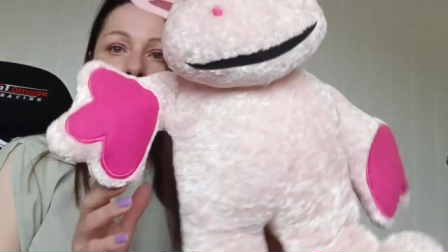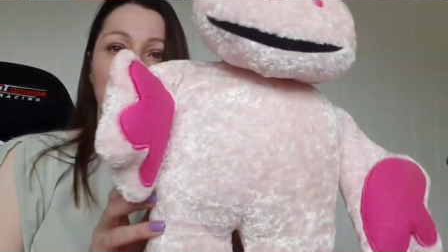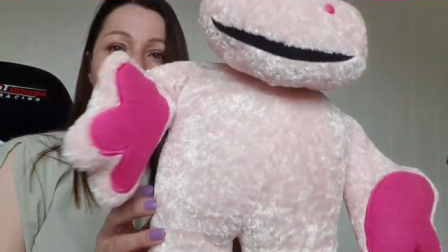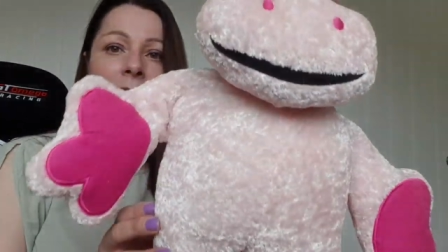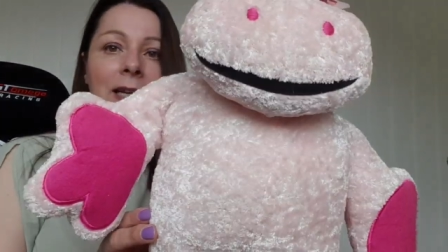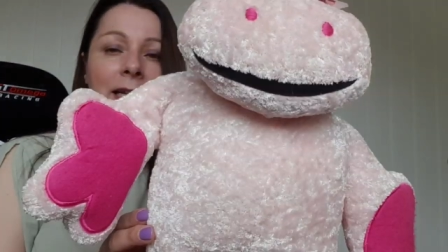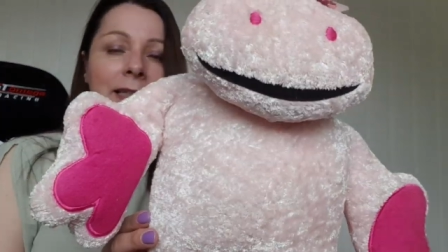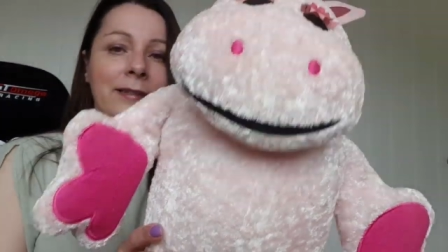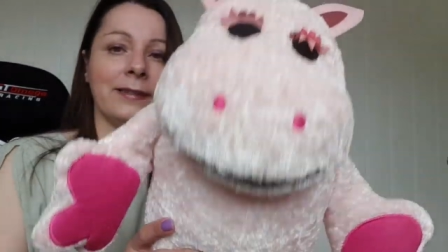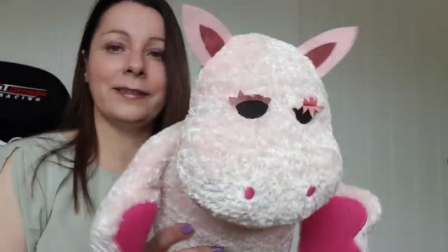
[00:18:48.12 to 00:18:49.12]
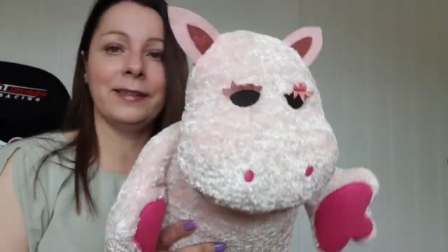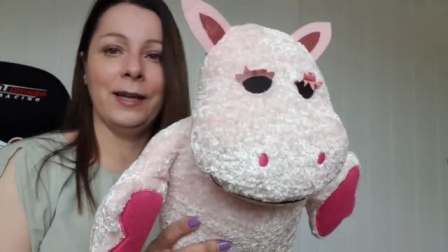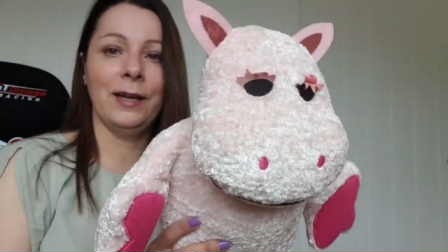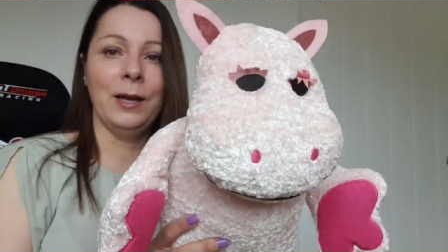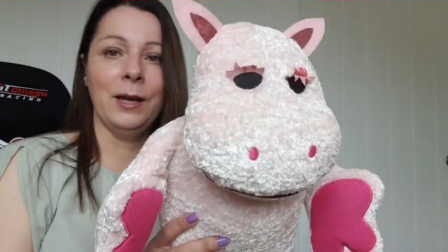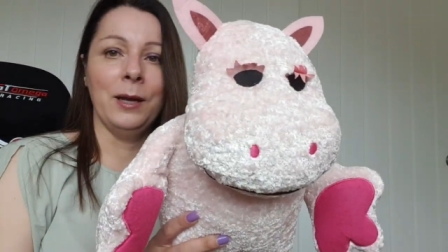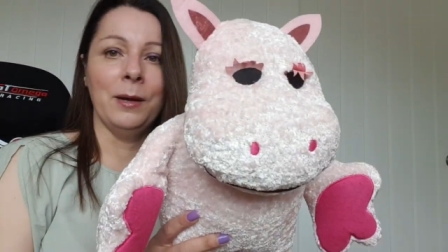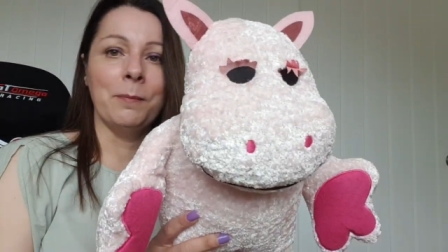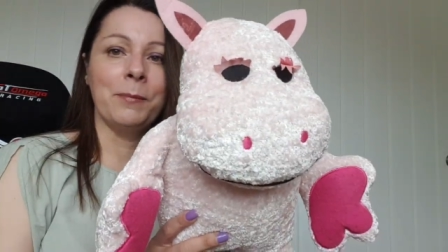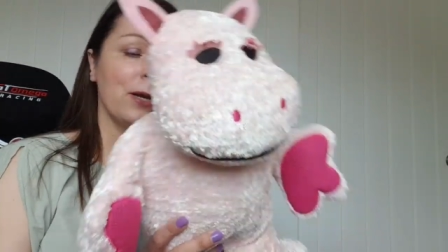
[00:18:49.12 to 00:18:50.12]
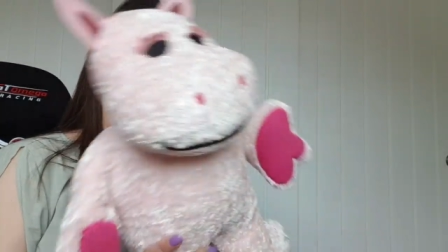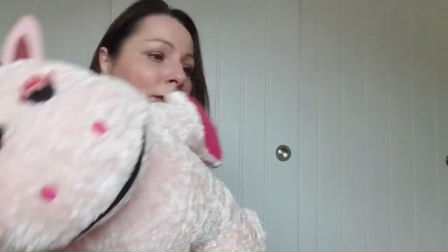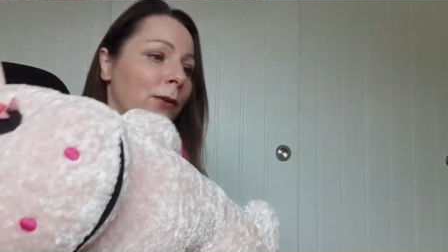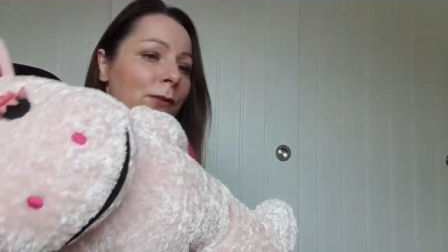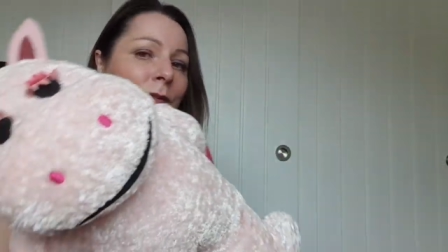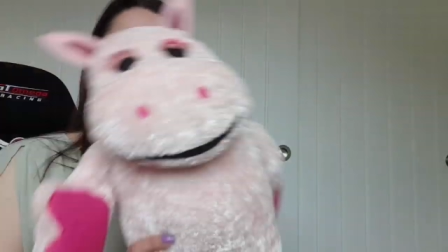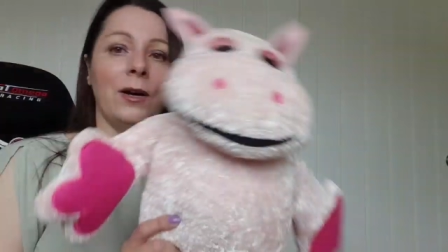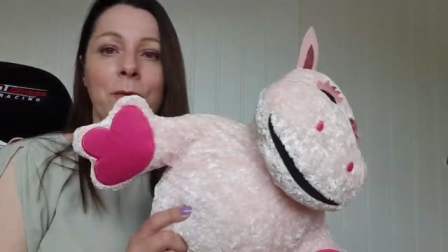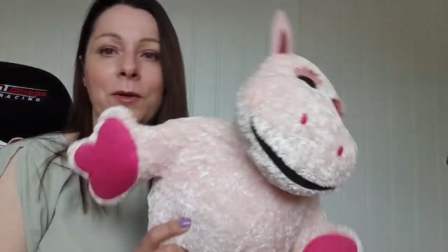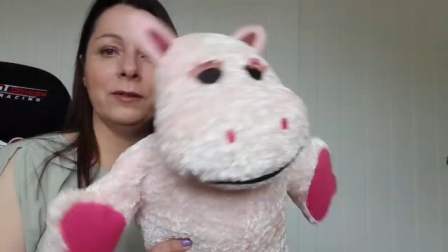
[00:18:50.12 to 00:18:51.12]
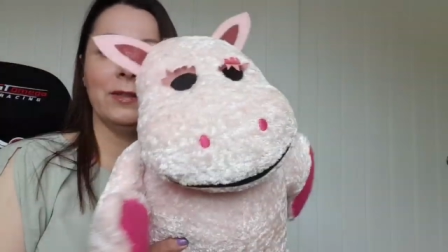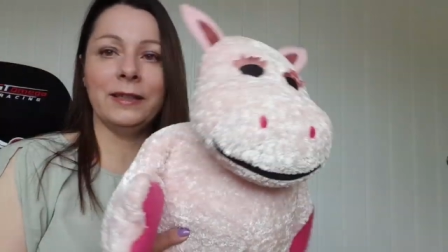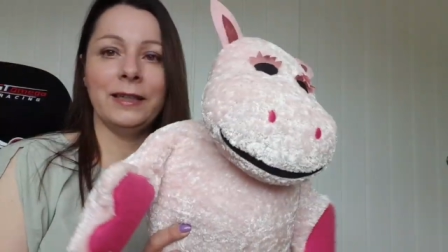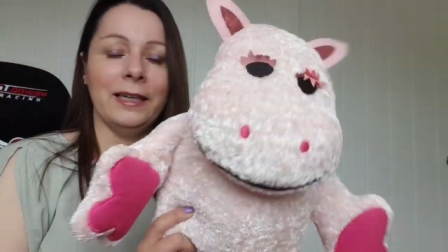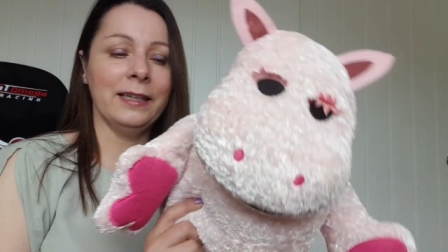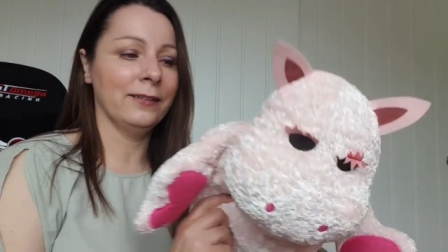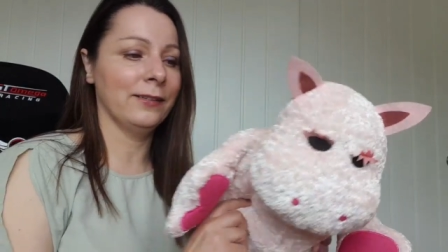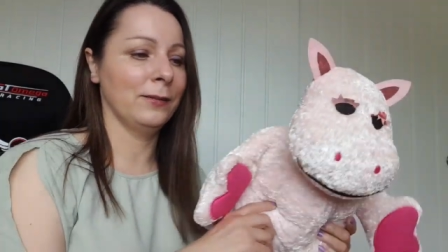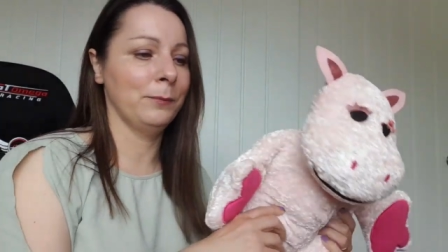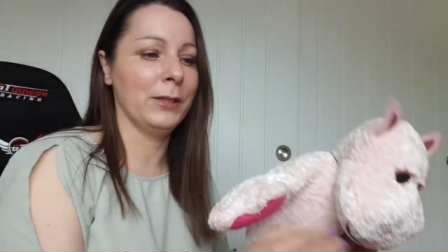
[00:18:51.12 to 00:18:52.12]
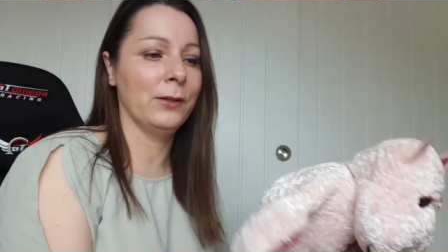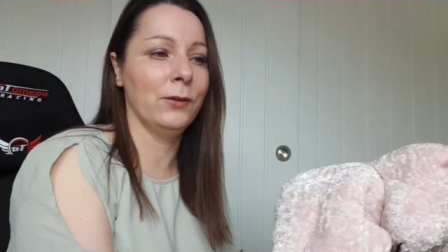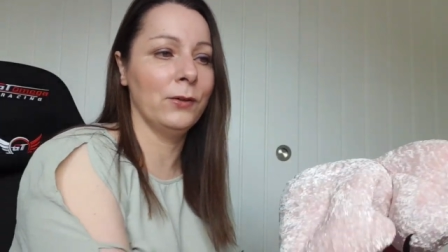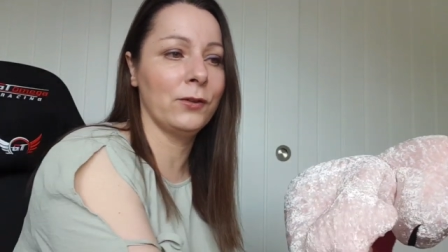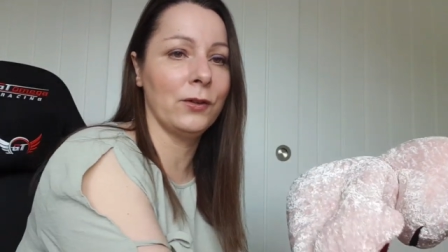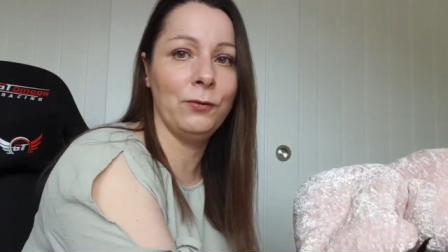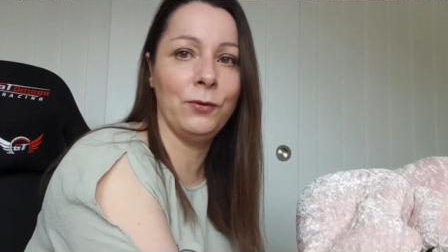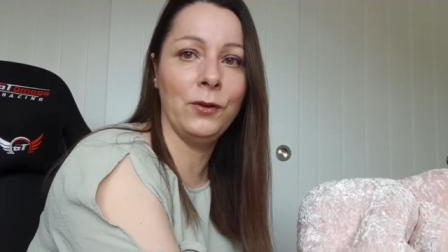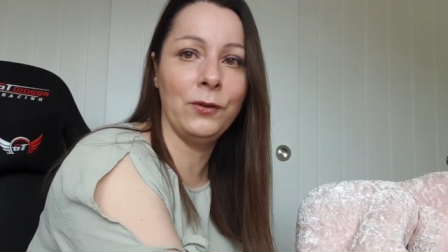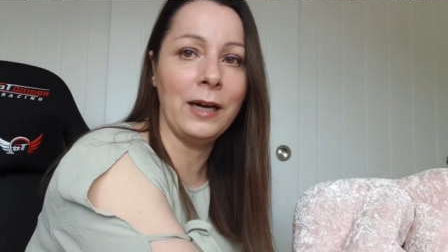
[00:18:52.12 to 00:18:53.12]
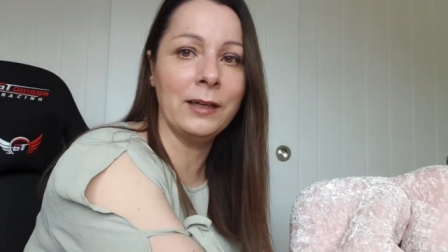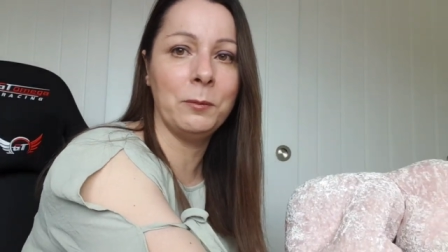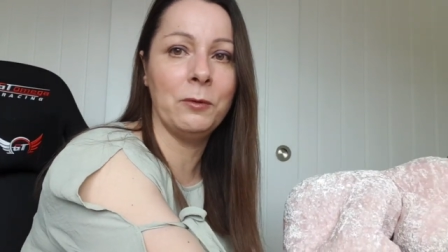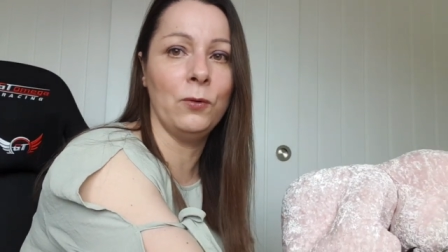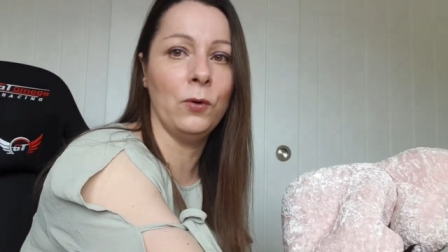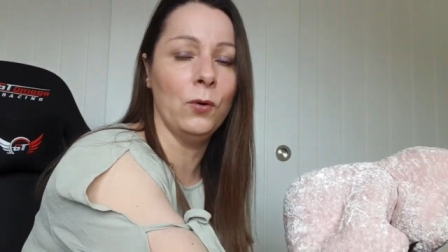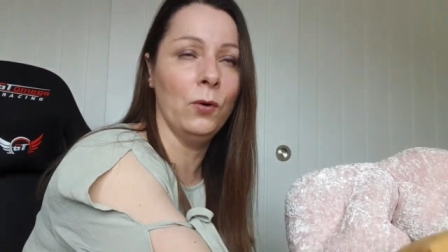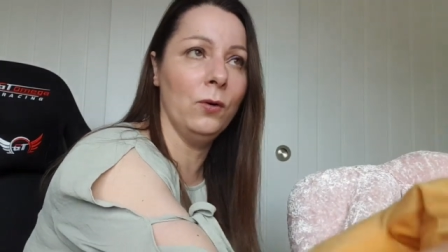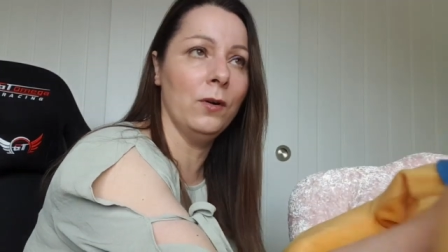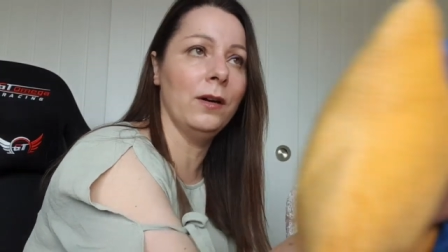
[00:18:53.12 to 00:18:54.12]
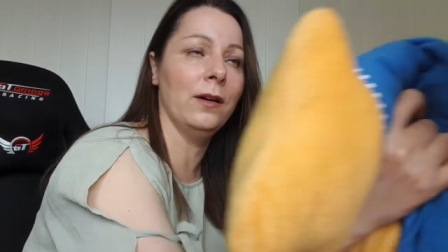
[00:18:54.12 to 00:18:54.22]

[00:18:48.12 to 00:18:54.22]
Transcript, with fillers: was this because I wanted this because a few days before,